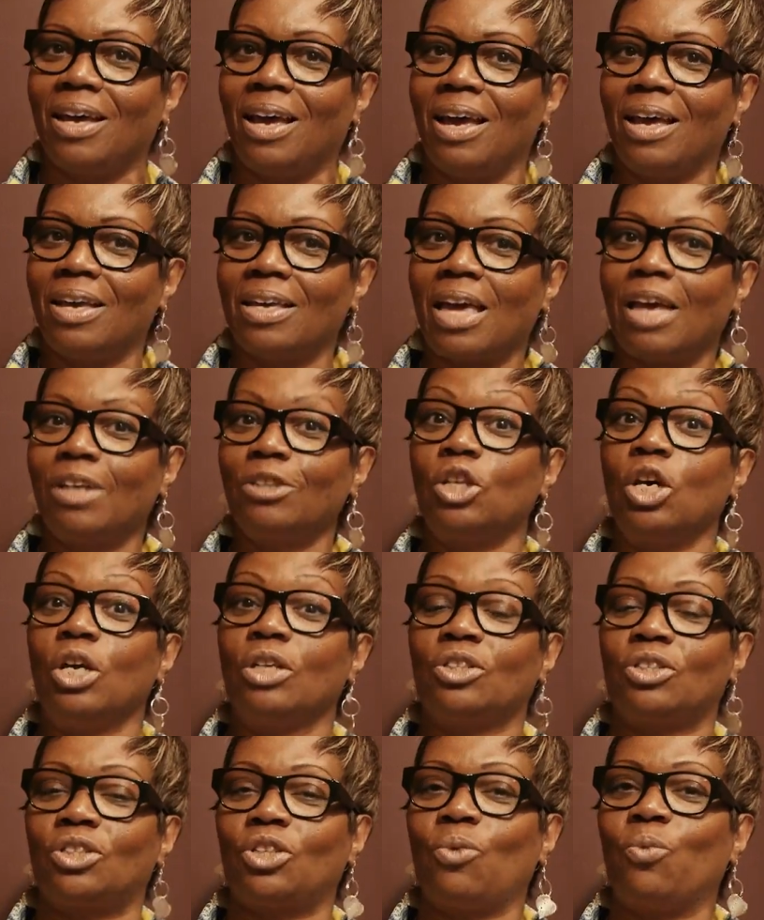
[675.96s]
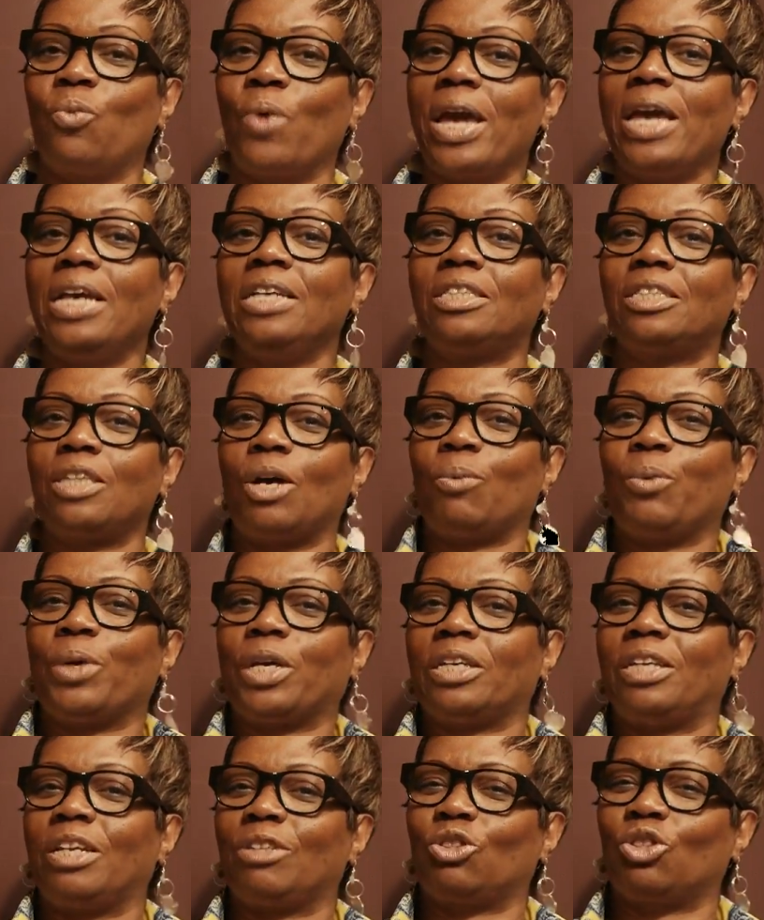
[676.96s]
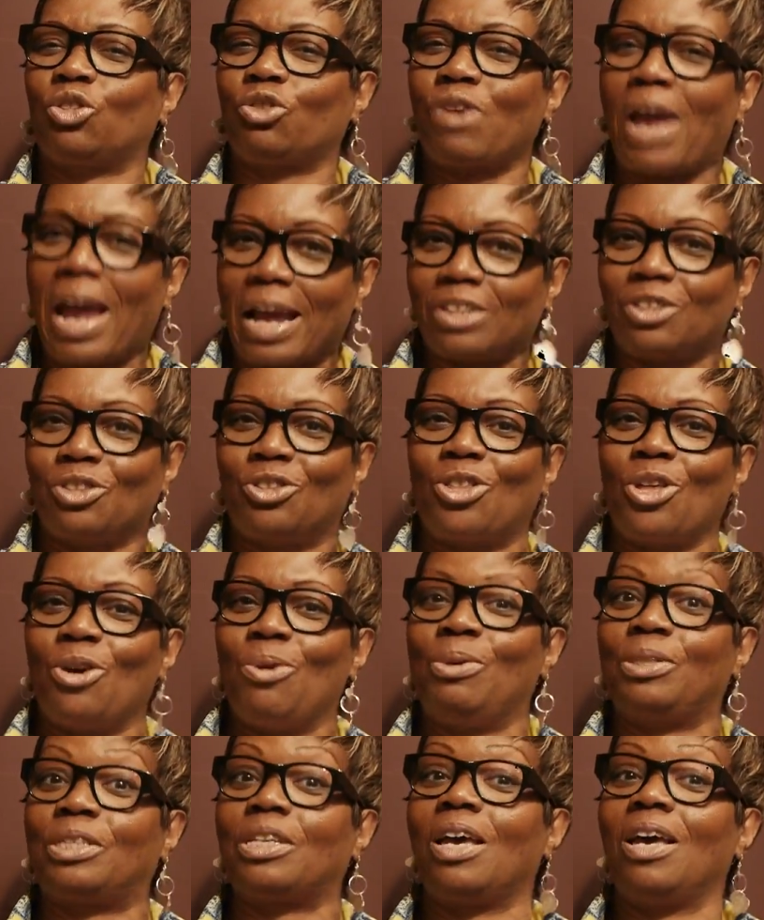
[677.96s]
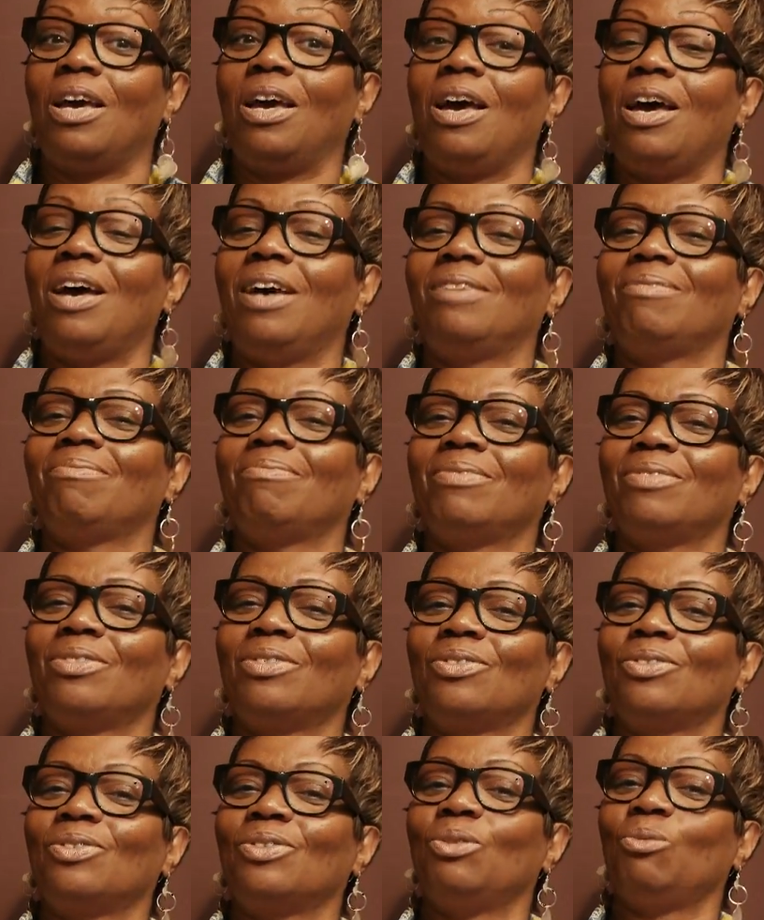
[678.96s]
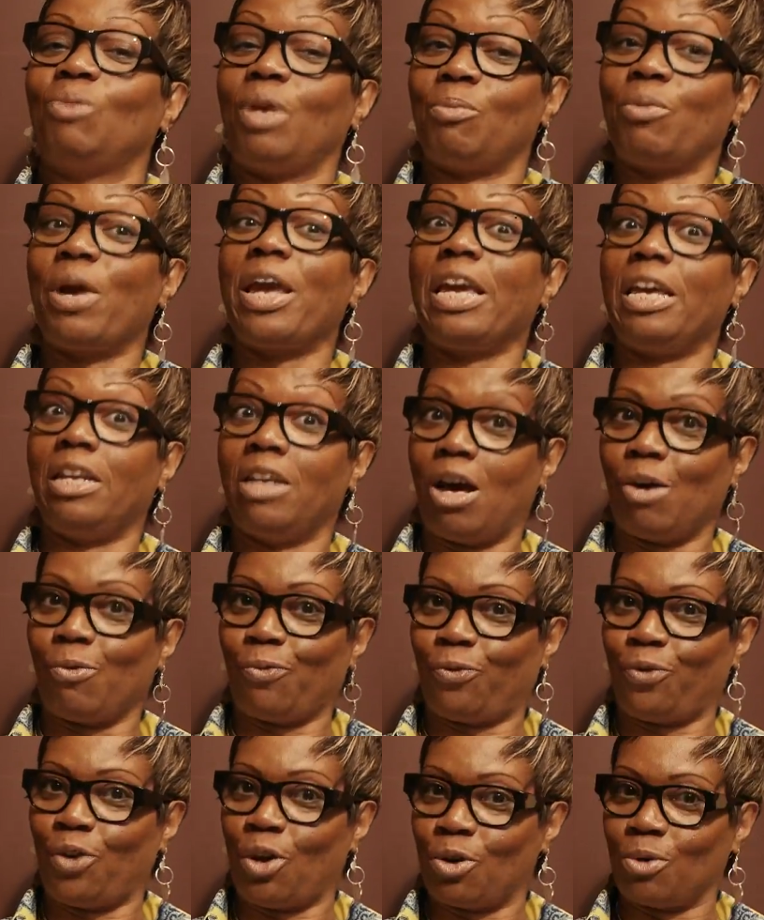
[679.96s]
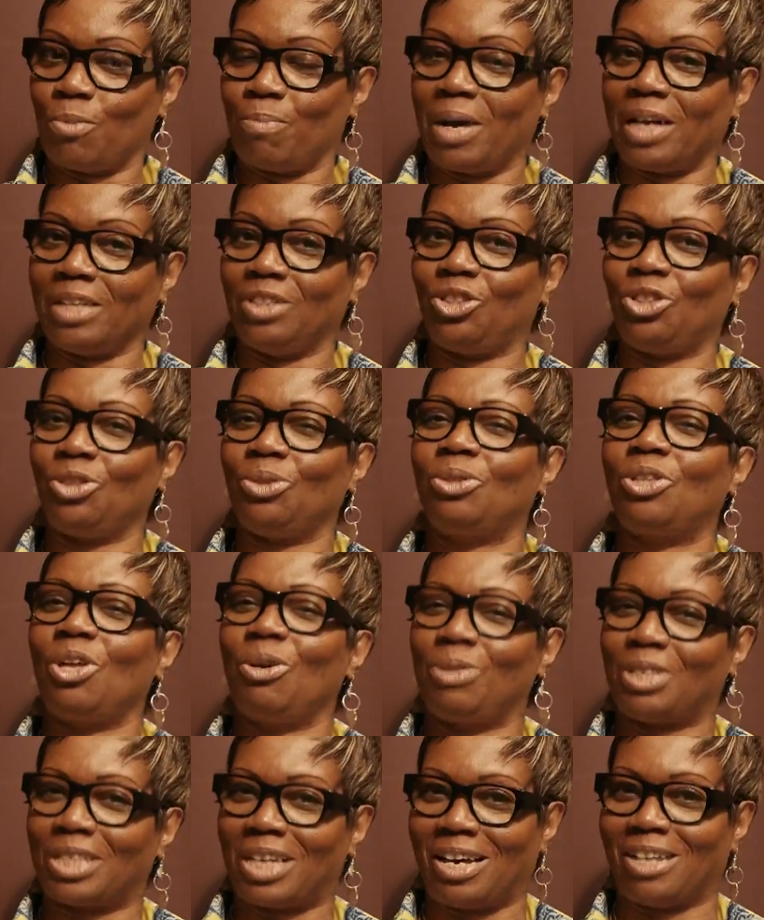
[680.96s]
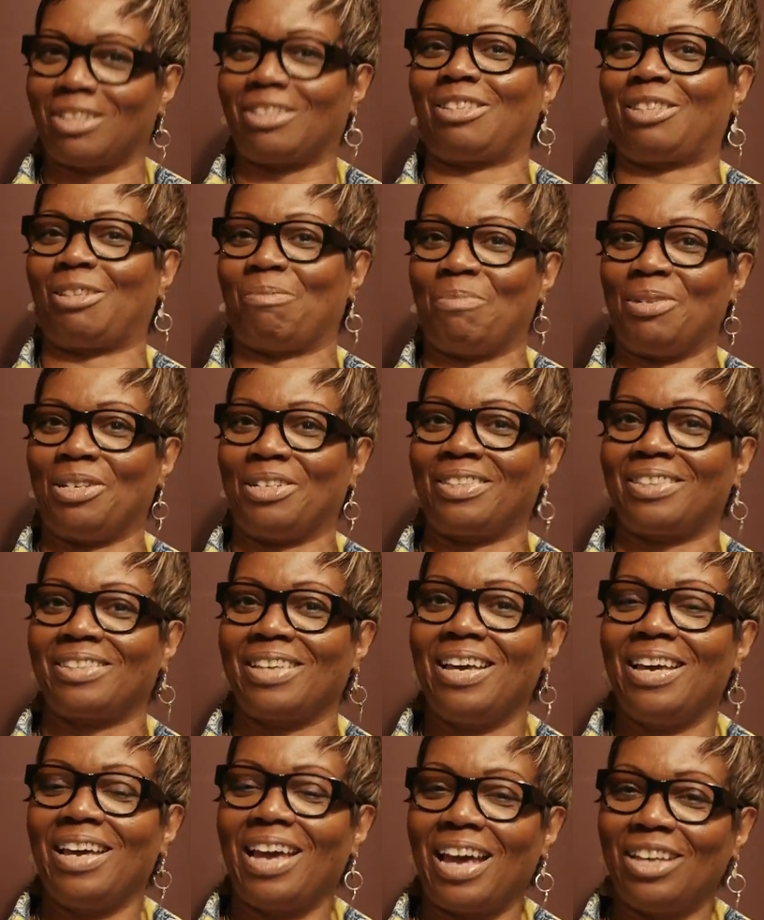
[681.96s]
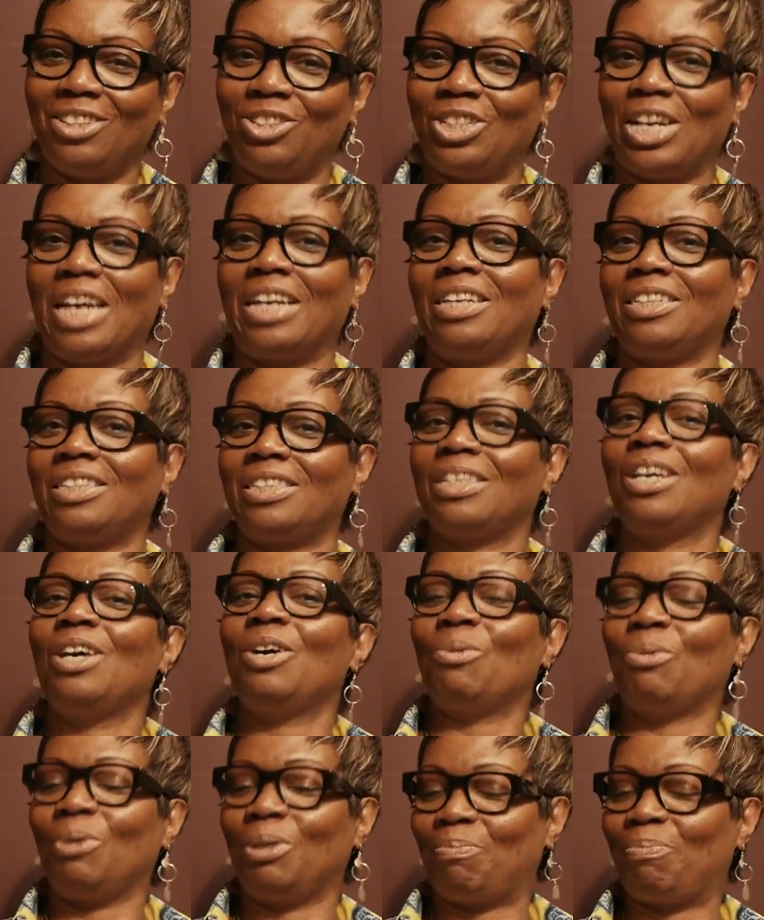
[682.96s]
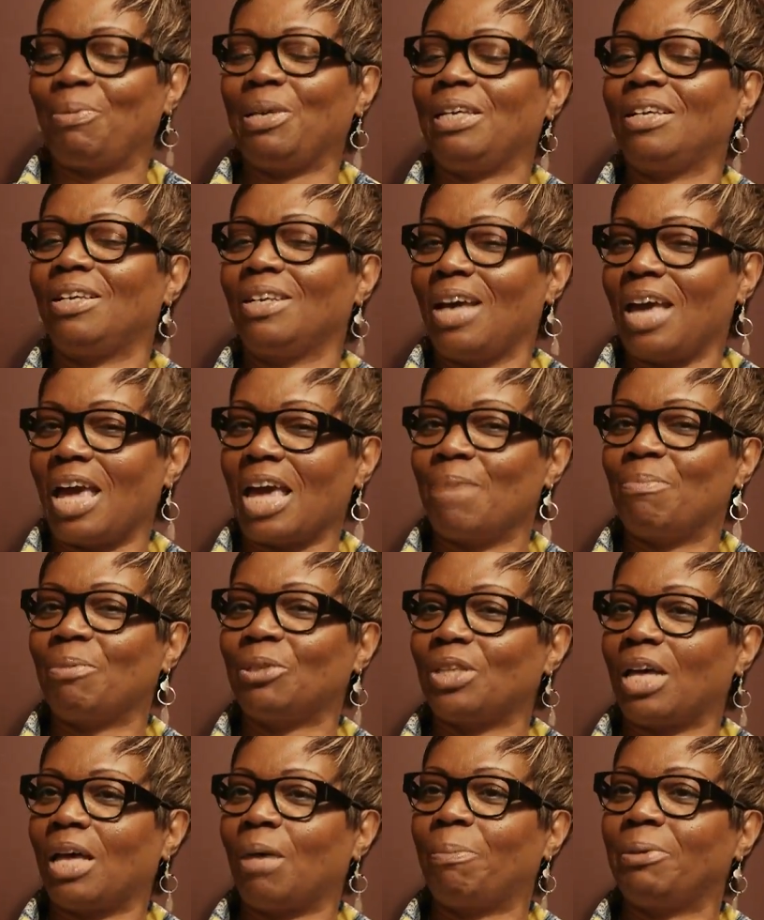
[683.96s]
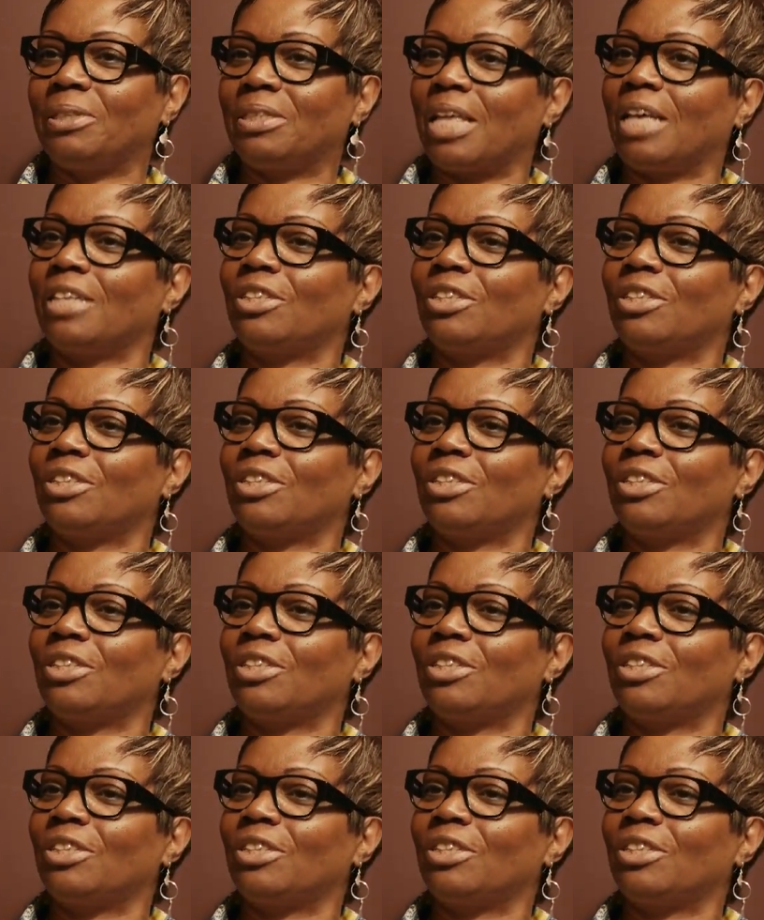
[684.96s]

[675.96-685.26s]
Yeah, so ways that we could attract those, when we're in our flow, mind you, those customers, and Janice would be able to help us there.